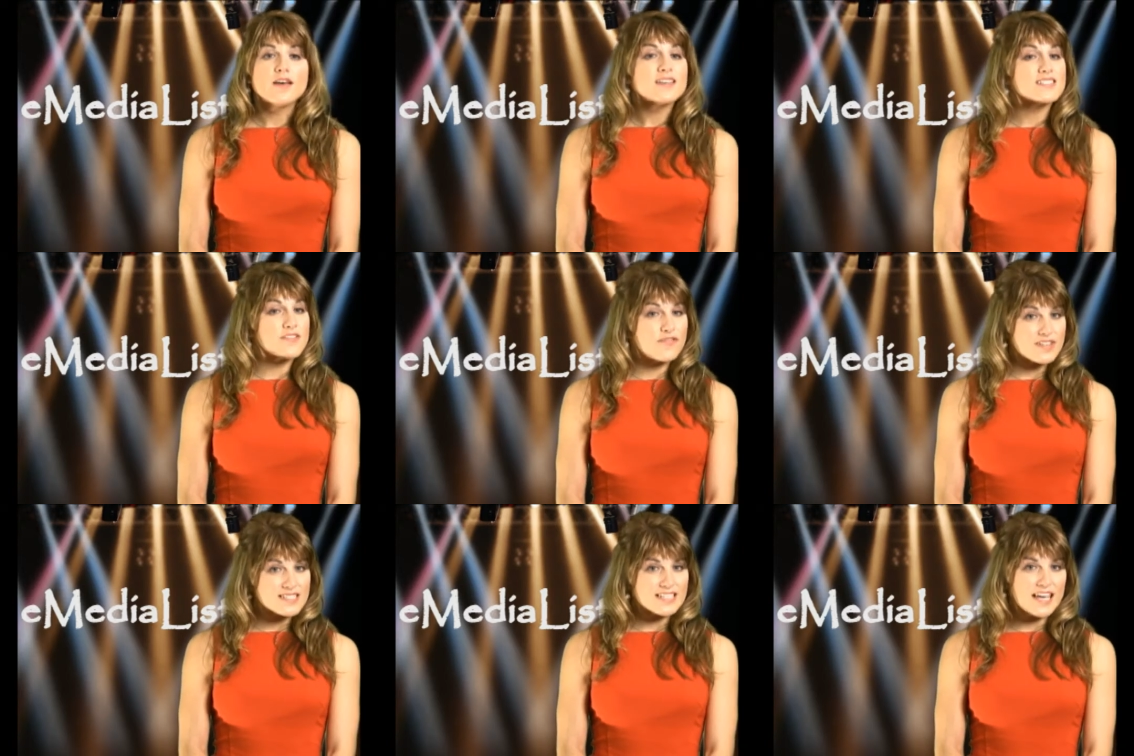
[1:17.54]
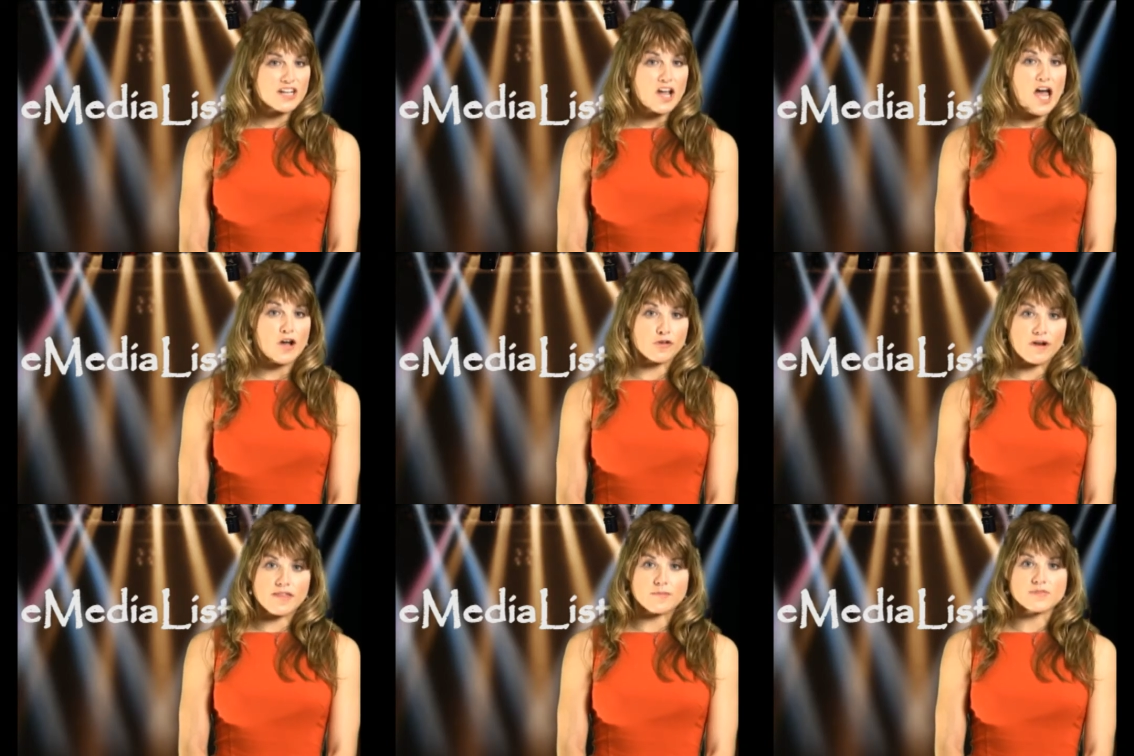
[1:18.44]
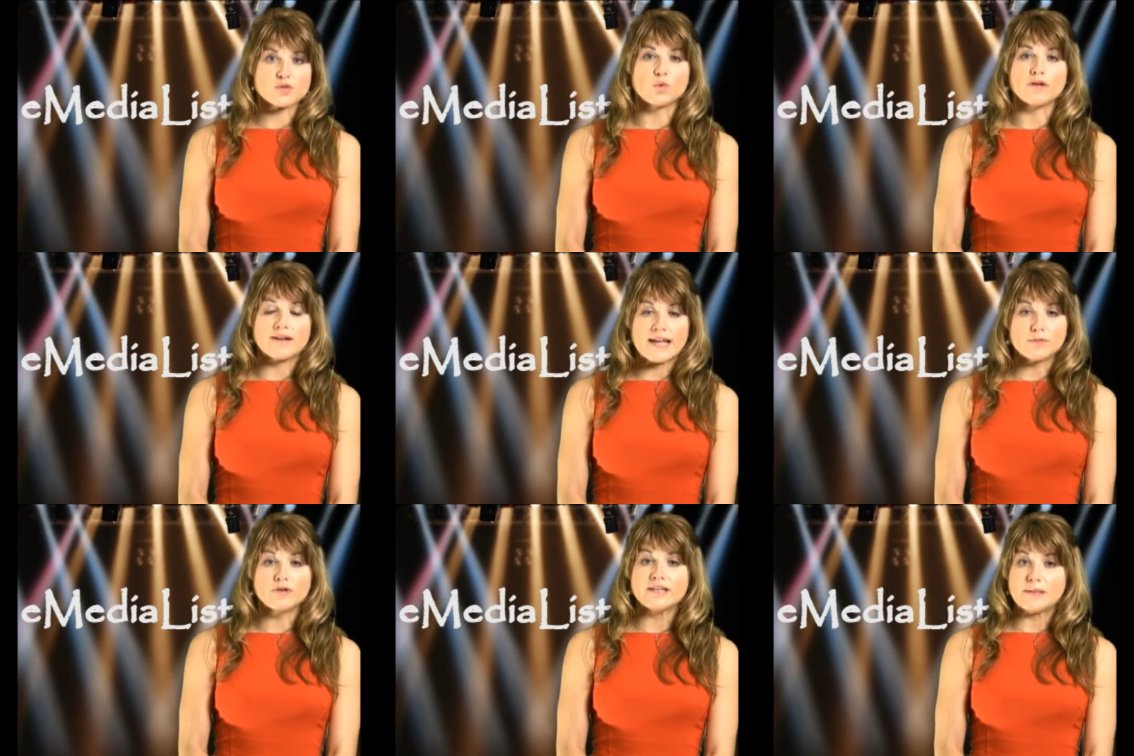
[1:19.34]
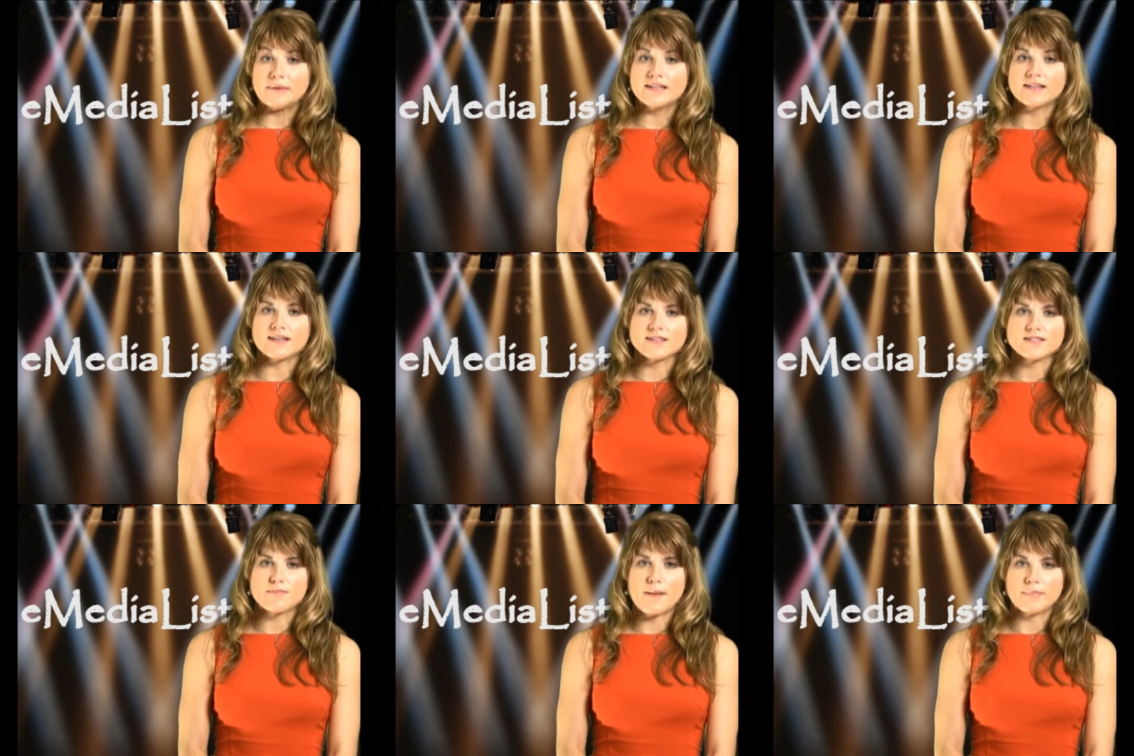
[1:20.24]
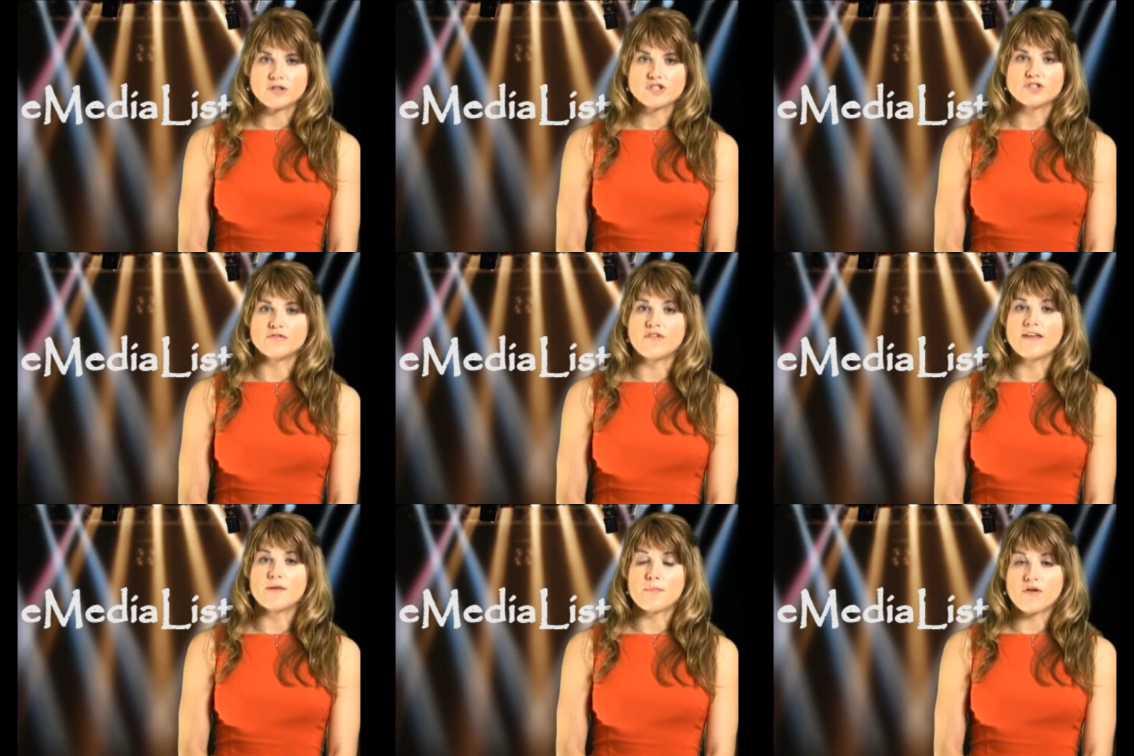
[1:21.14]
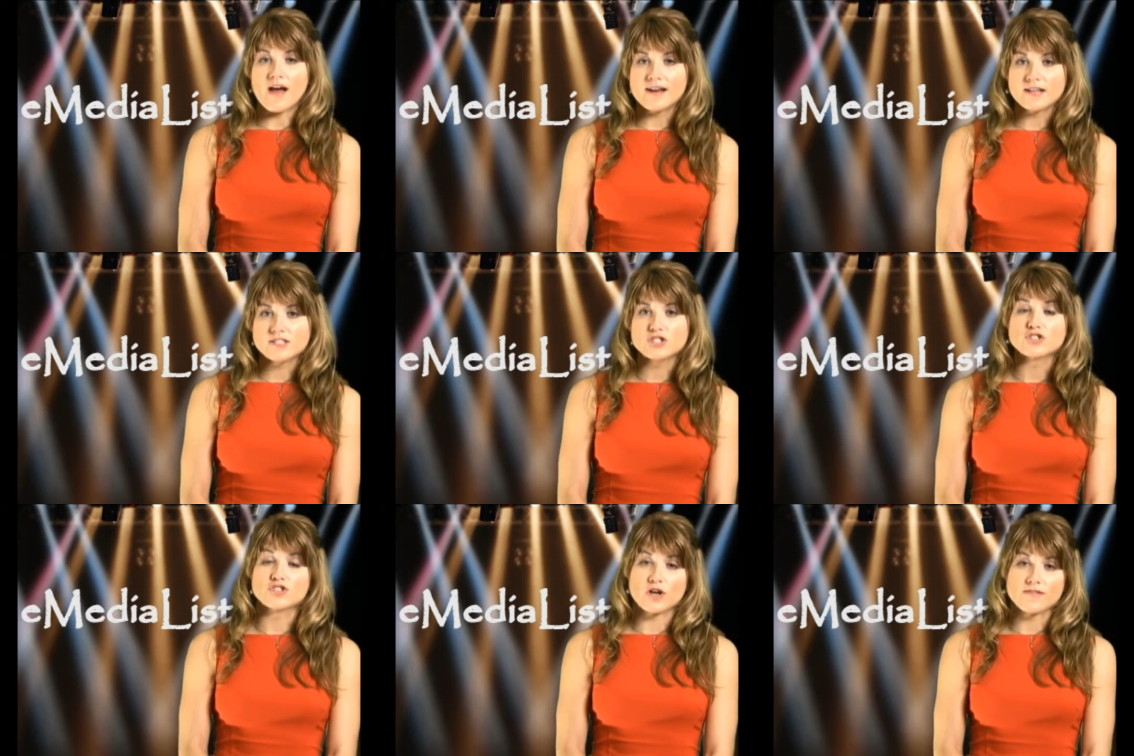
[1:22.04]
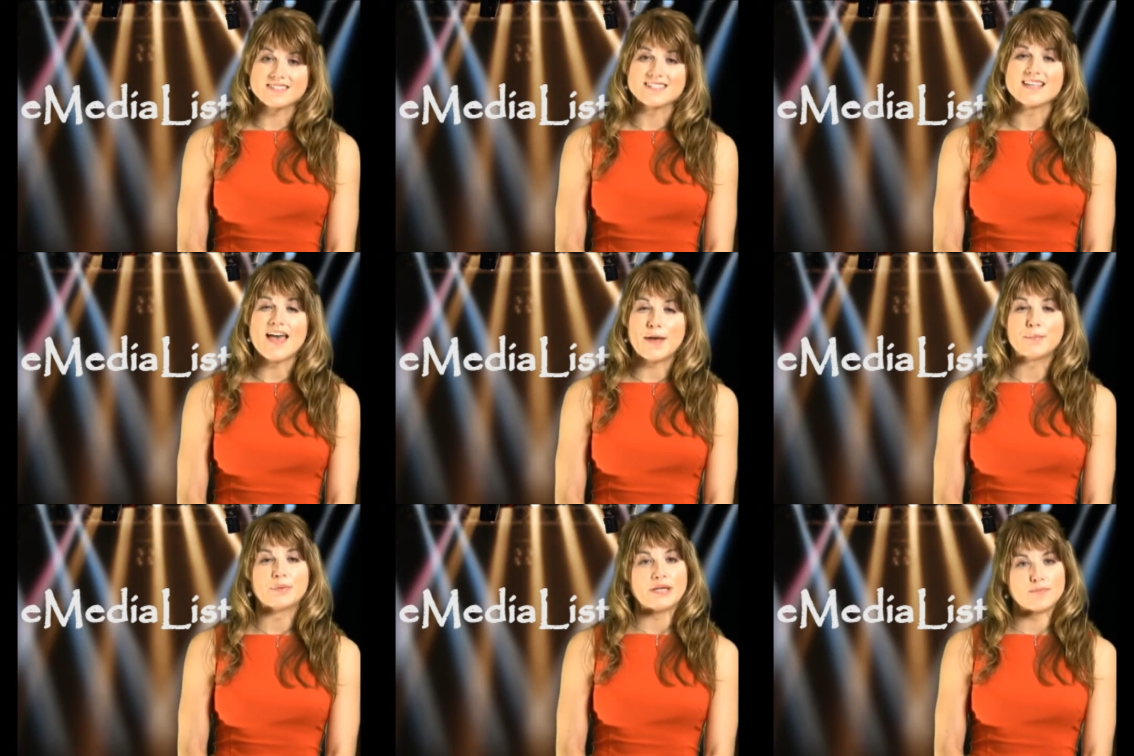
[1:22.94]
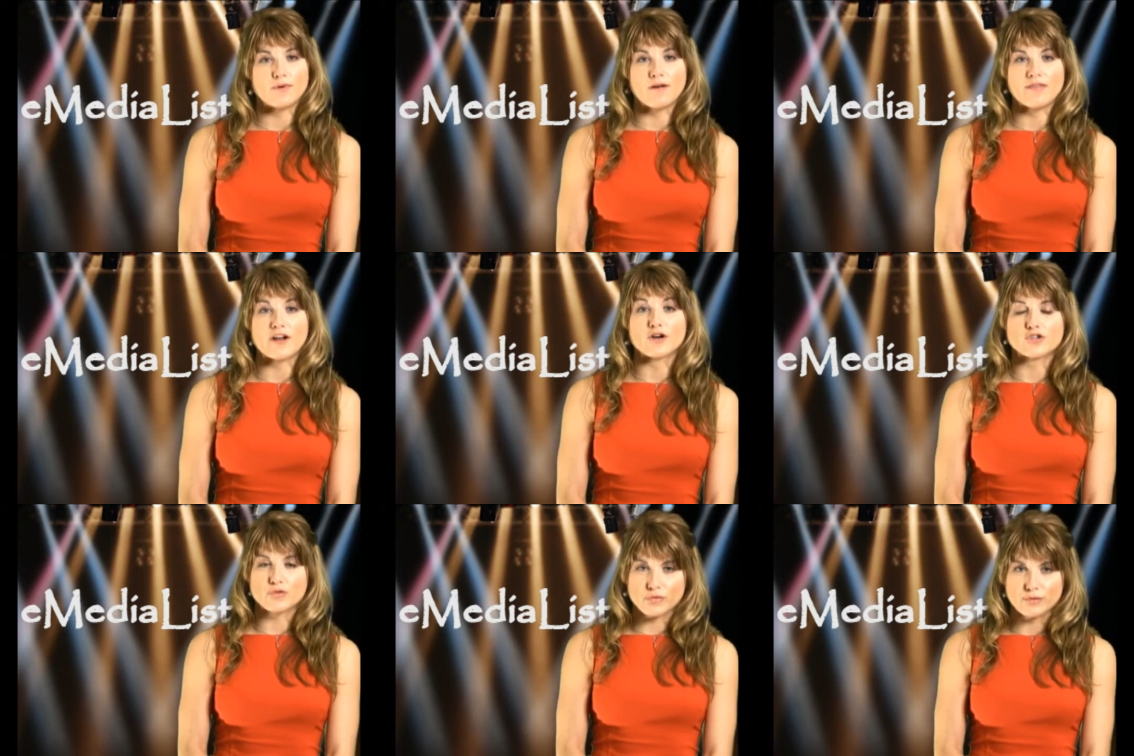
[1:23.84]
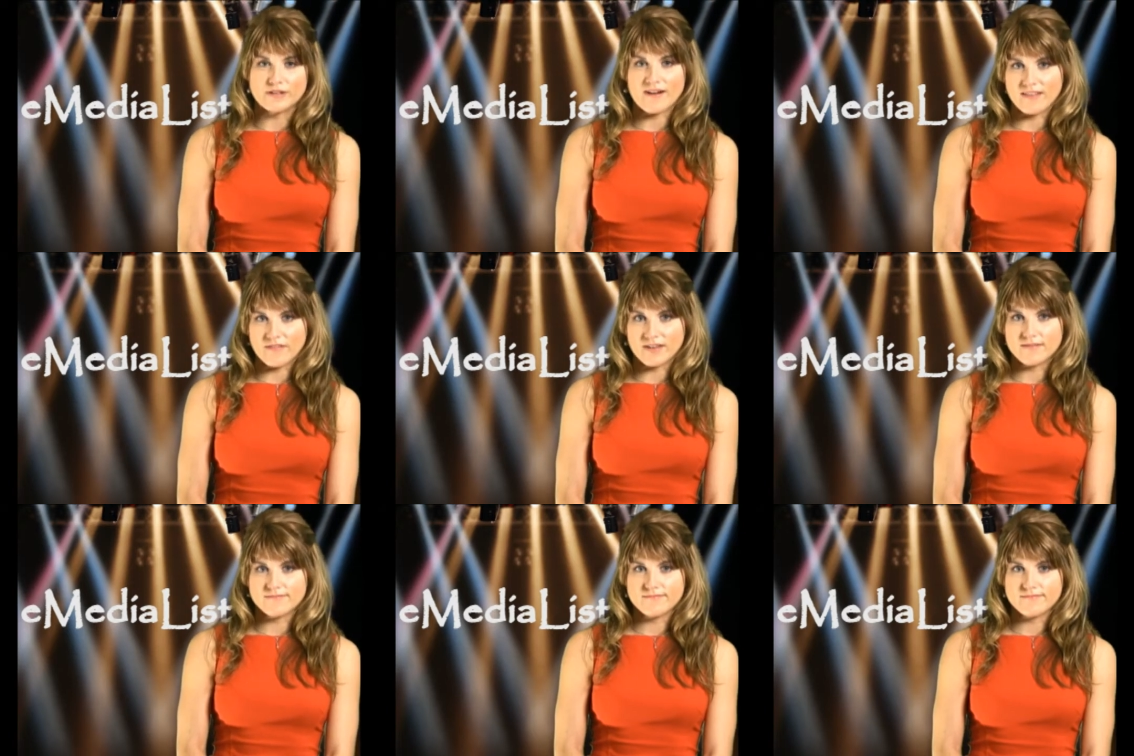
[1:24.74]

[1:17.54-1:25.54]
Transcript: Sophisticated algorithms will enable eMedia List members to find the products, services, and people that are truly relevant.